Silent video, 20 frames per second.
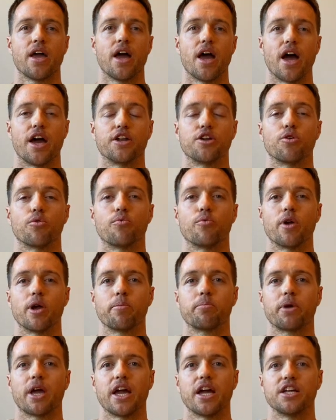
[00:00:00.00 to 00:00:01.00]
and your
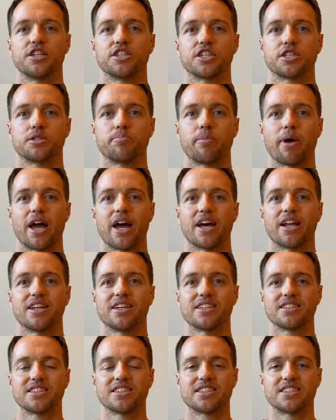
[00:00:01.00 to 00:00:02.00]
rib cage expand
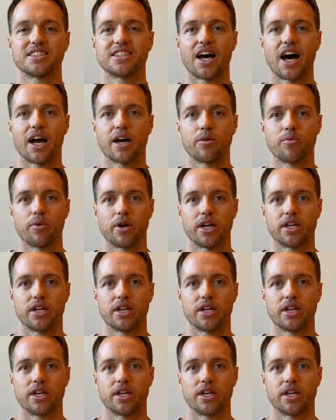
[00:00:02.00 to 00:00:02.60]
sideways.